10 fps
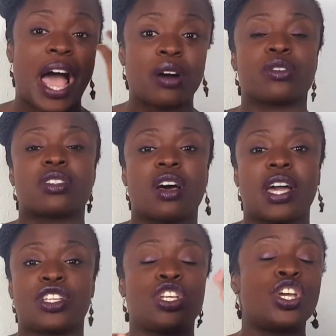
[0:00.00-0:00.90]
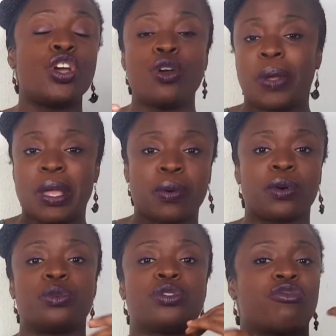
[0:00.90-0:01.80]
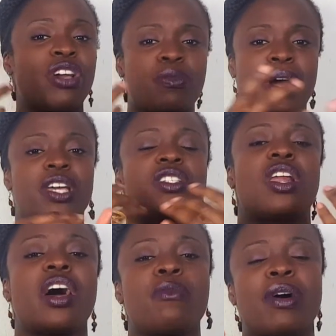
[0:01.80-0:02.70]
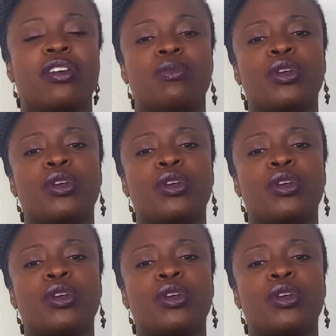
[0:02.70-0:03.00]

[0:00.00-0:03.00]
outside new people to read about you, to learn about you.